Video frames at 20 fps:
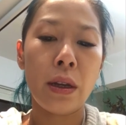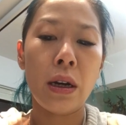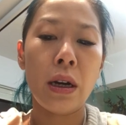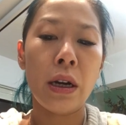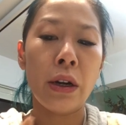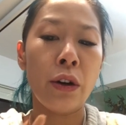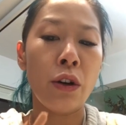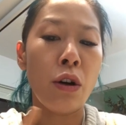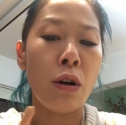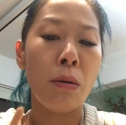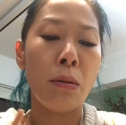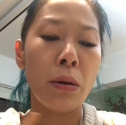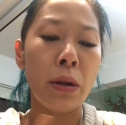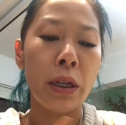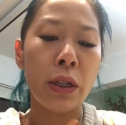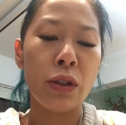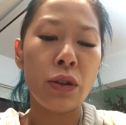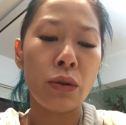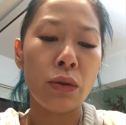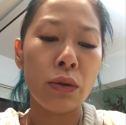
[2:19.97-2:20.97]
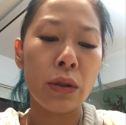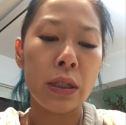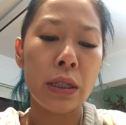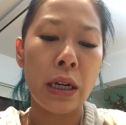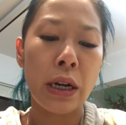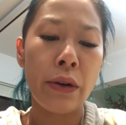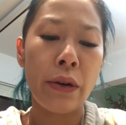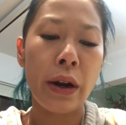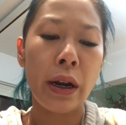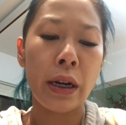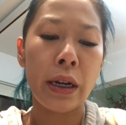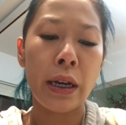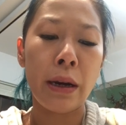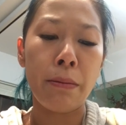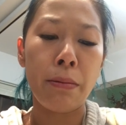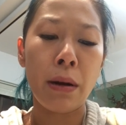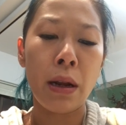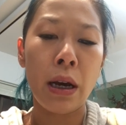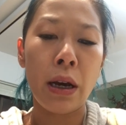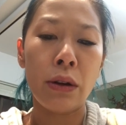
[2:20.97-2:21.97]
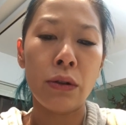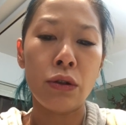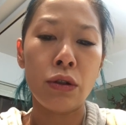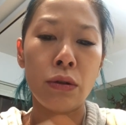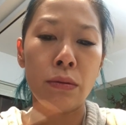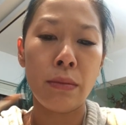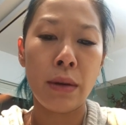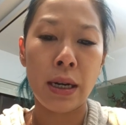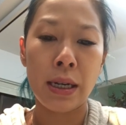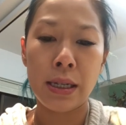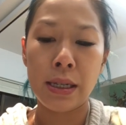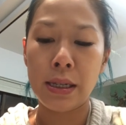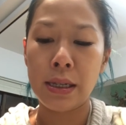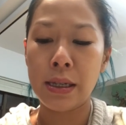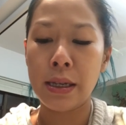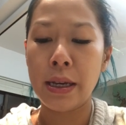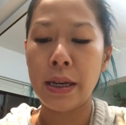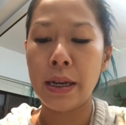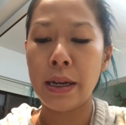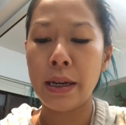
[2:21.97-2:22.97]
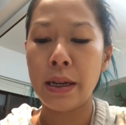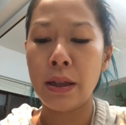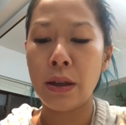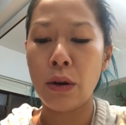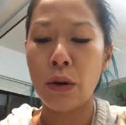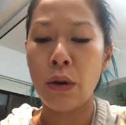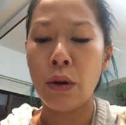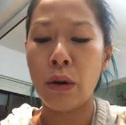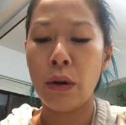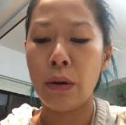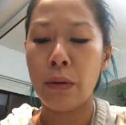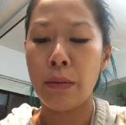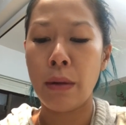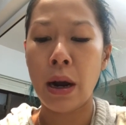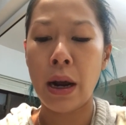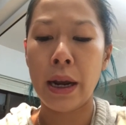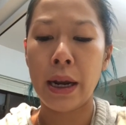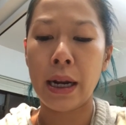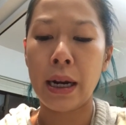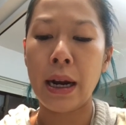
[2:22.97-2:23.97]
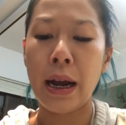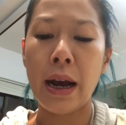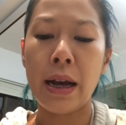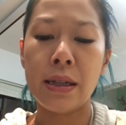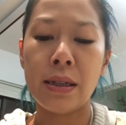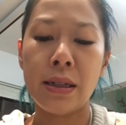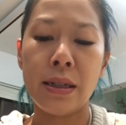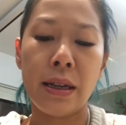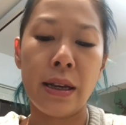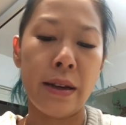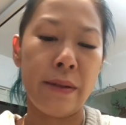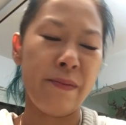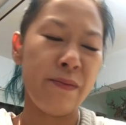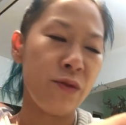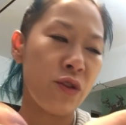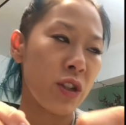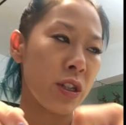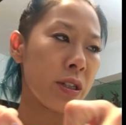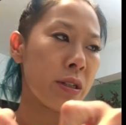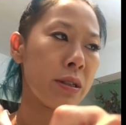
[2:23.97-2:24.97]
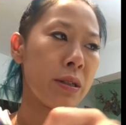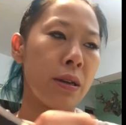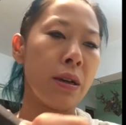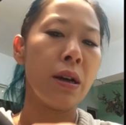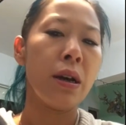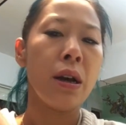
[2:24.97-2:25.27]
I normally don't directly apply onto my skin or my client's skin, just